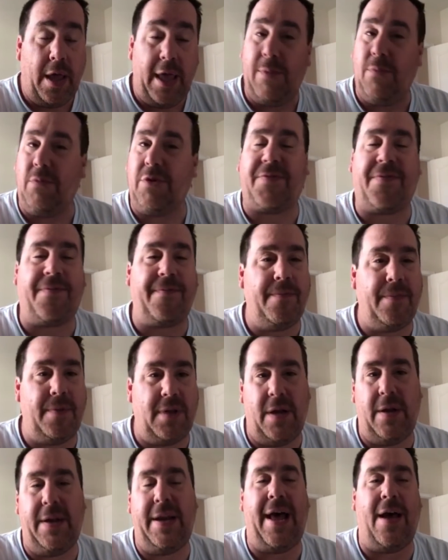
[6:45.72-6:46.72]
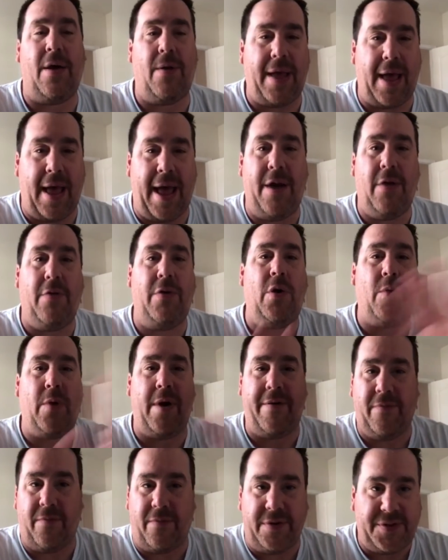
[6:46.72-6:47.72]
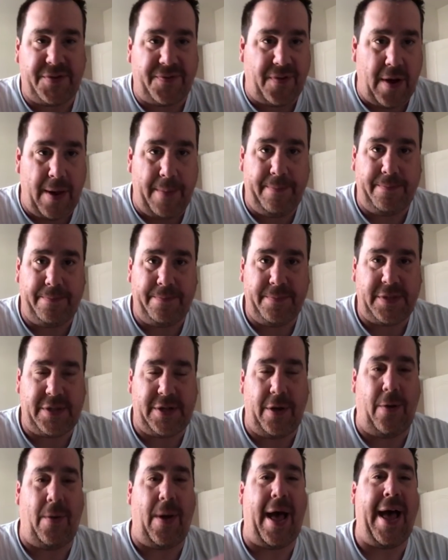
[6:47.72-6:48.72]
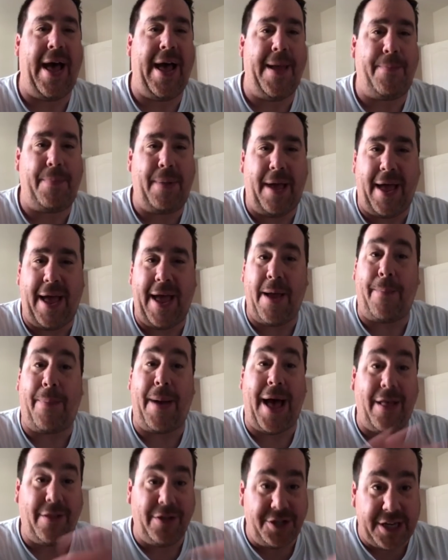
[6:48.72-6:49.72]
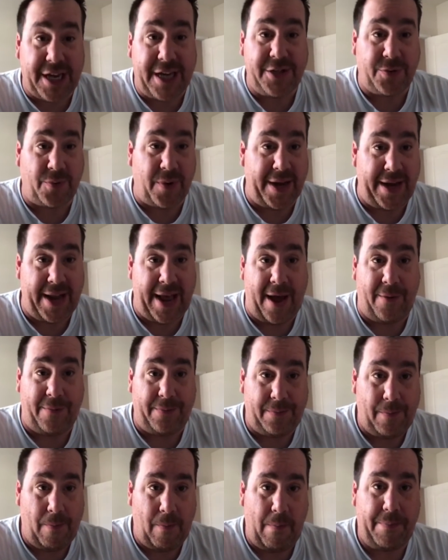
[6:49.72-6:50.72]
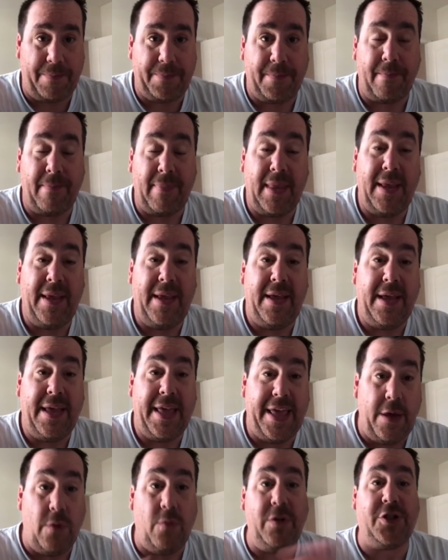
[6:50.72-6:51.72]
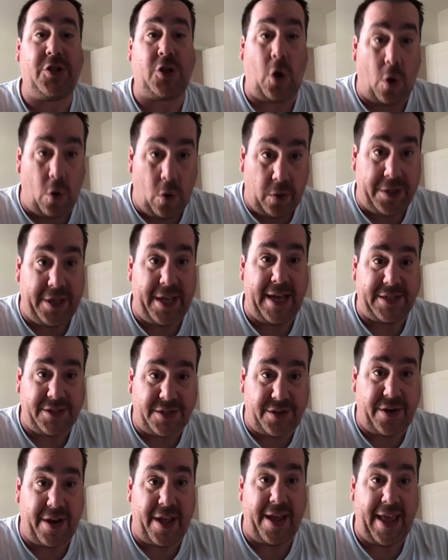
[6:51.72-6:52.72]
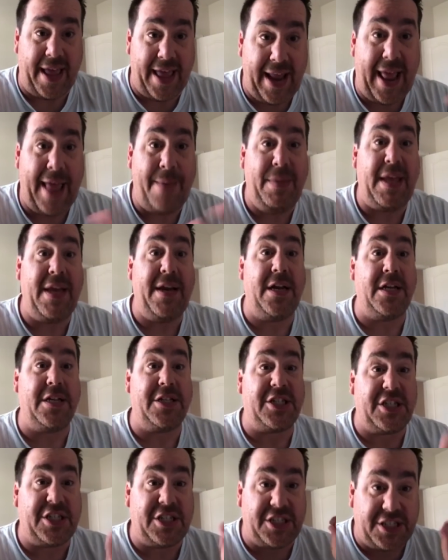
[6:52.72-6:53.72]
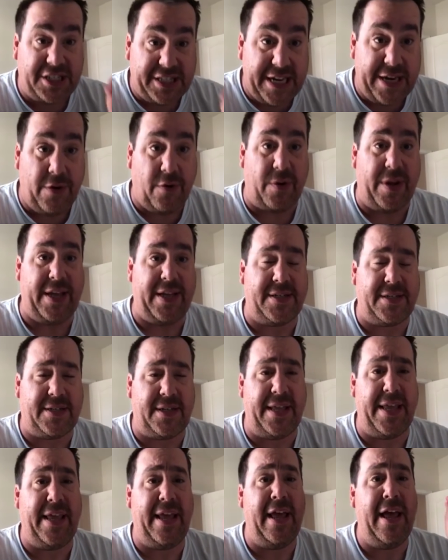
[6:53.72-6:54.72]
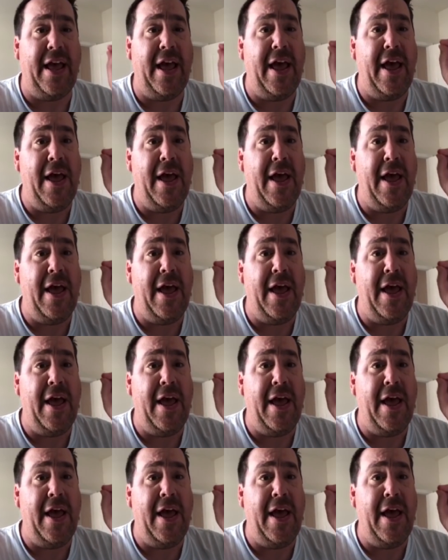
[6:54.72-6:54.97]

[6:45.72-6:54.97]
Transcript: it was. Now I don't know where everyone's from, so I I apologize right now. It was cold yesterday, and I mean seriously